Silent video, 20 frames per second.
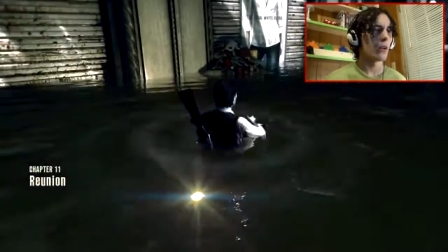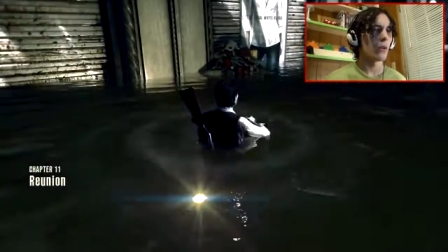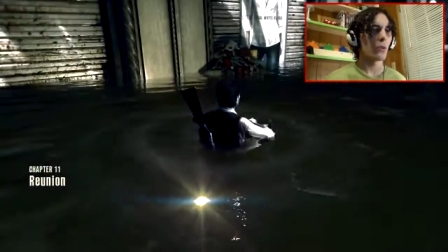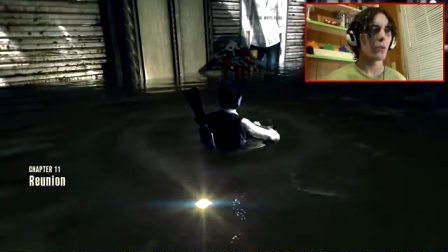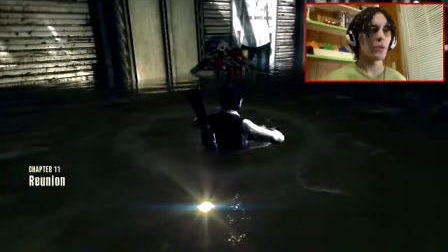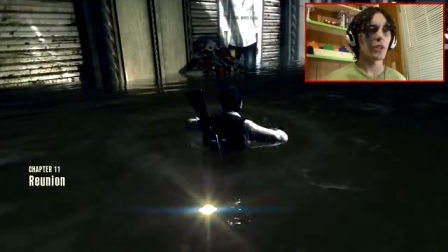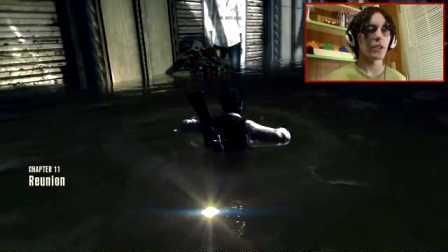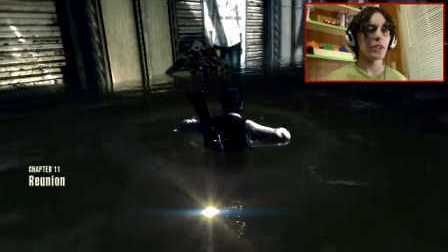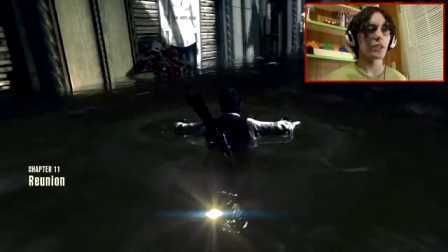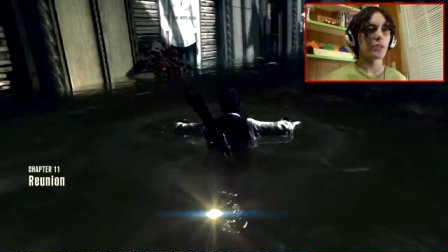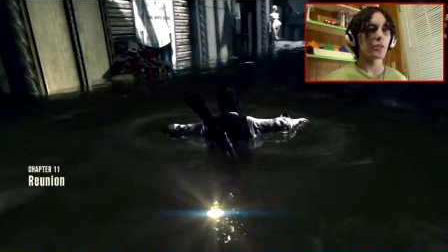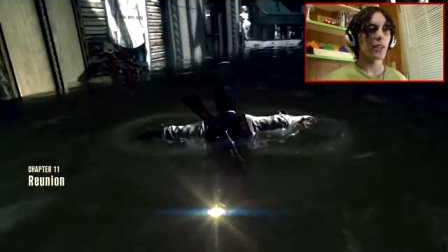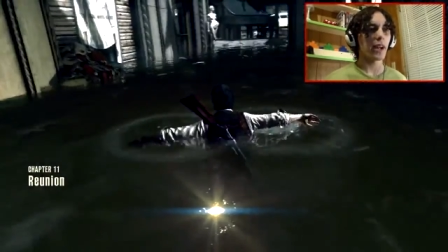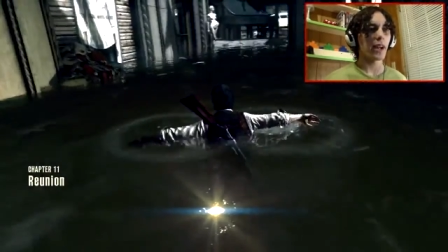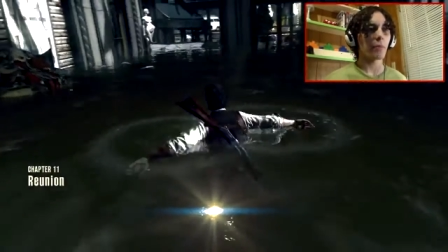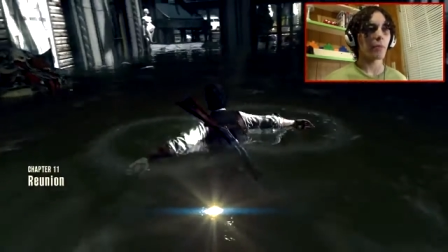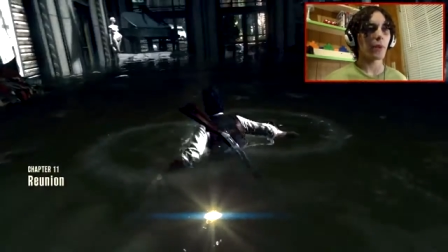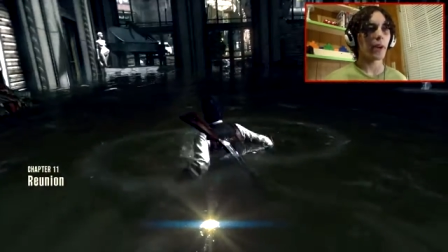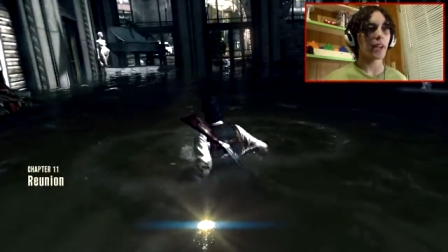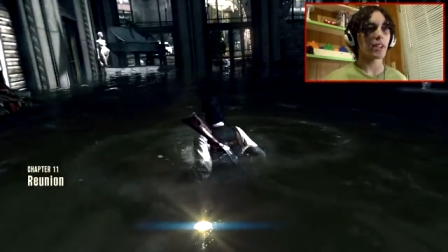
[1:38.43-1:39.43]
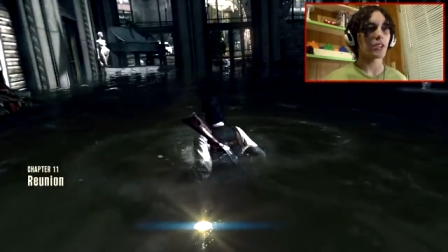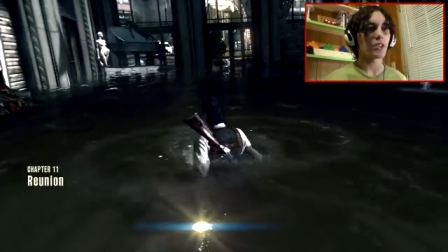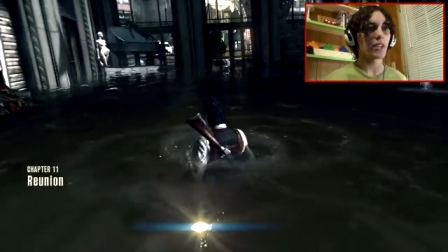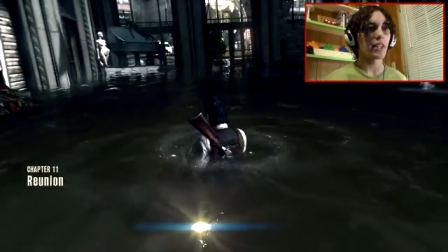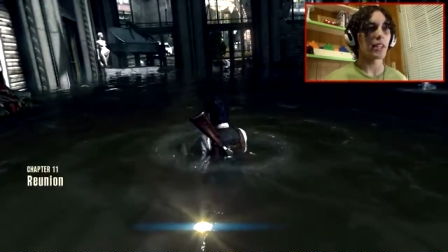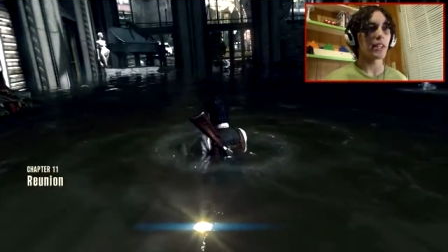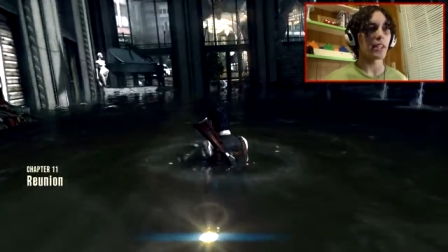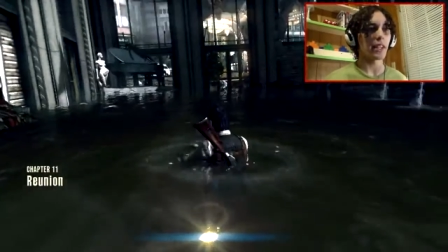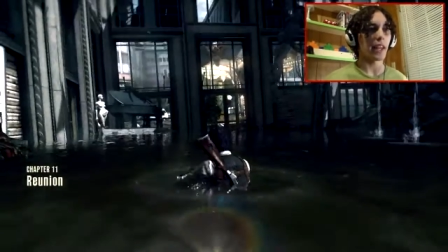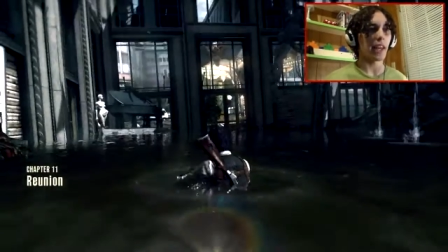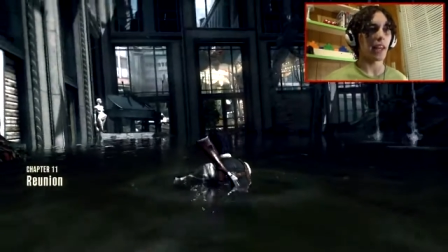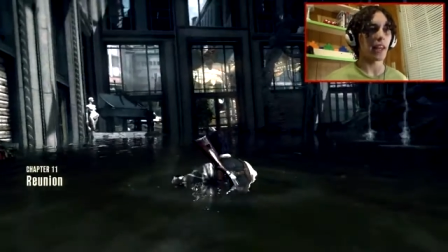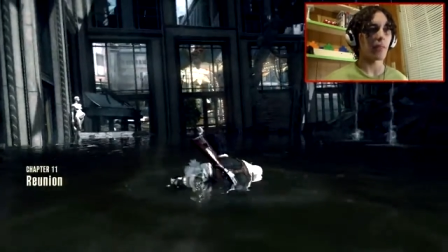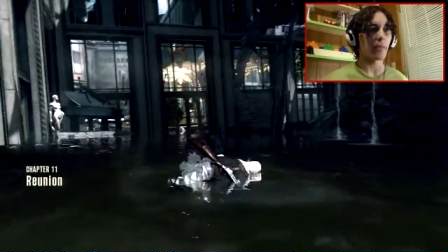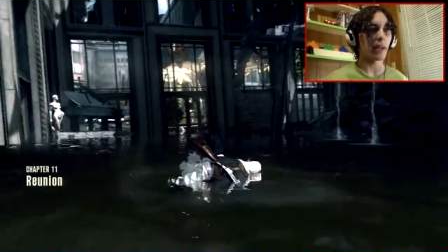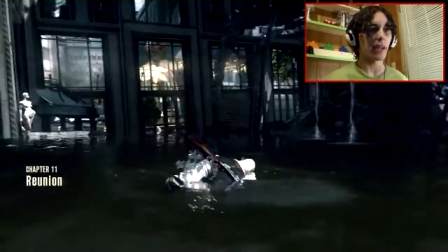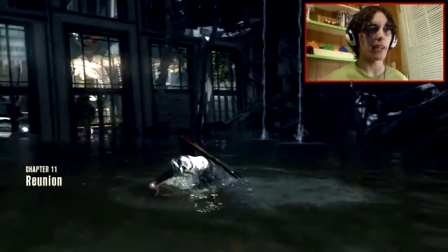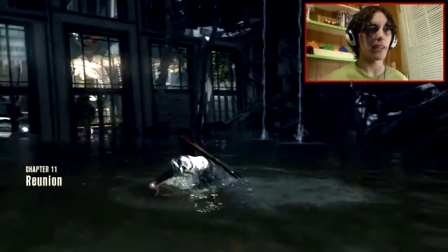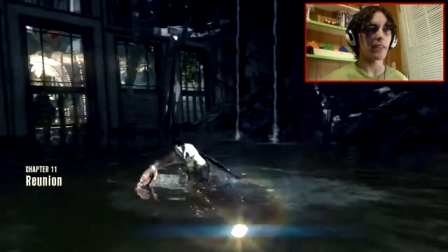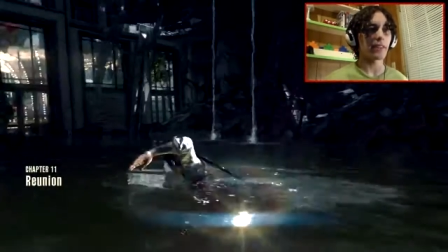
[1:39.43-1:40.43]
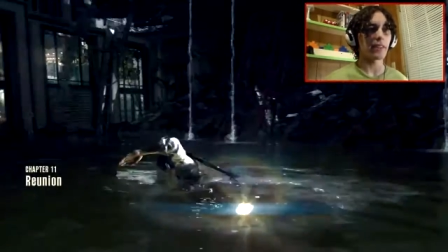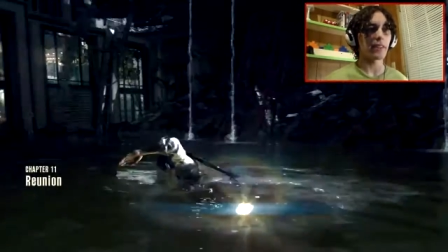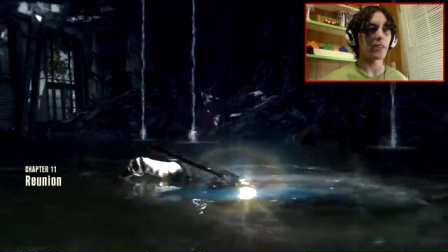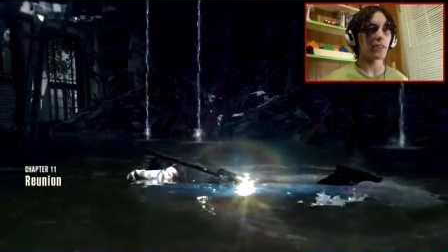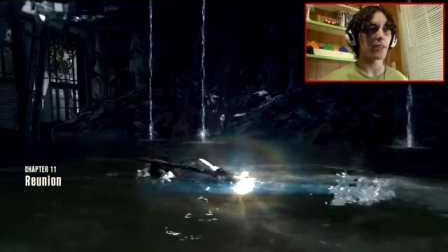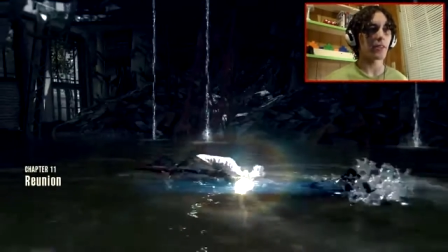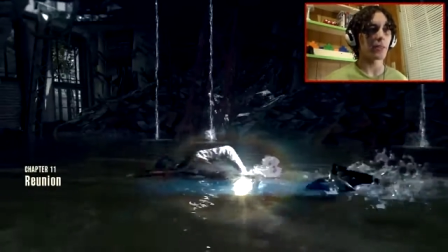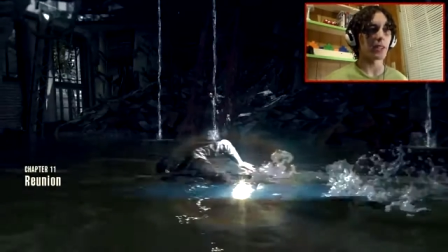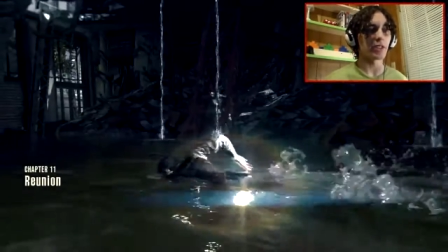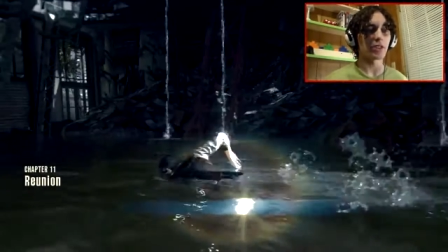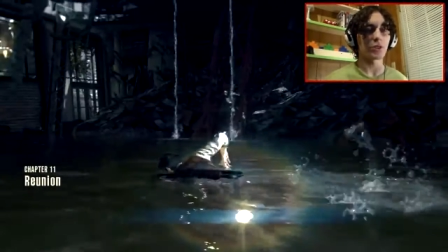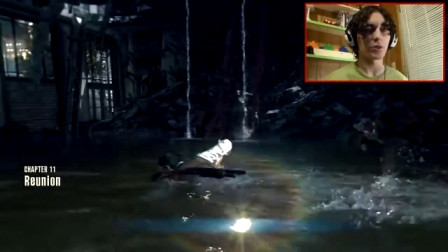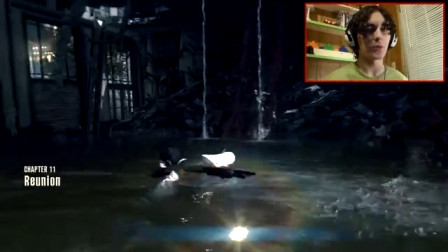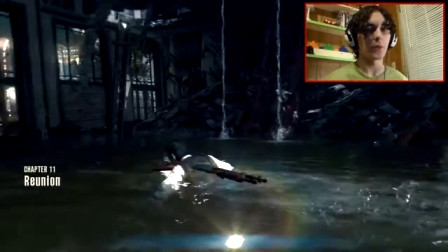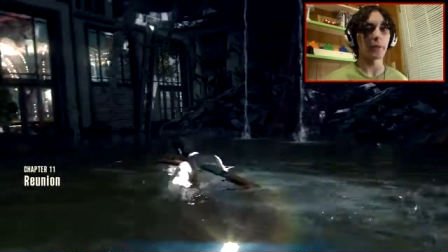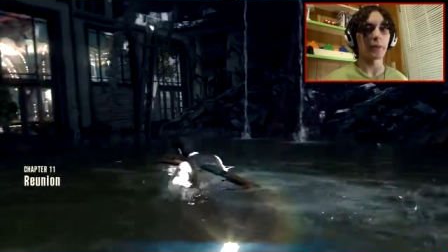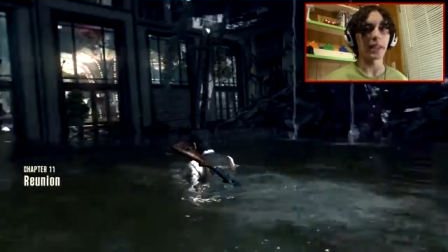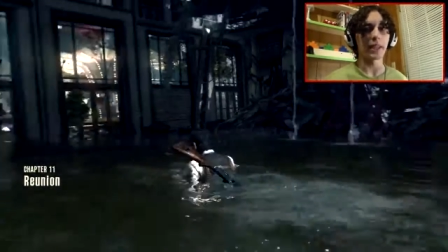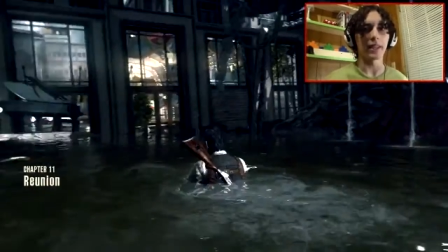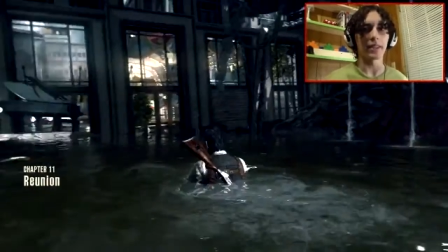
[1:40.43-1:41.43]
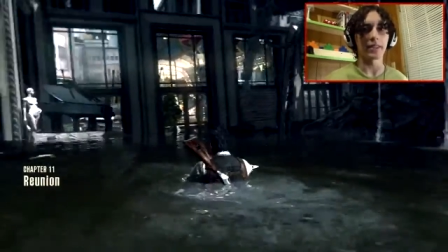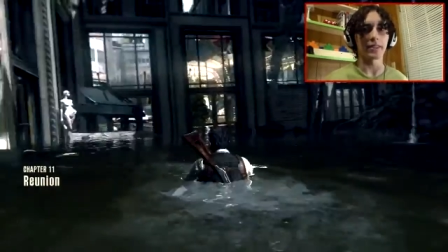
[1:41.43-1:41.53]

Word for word: Holy crap, we're actually in the game? I didn't think there'd be swimming in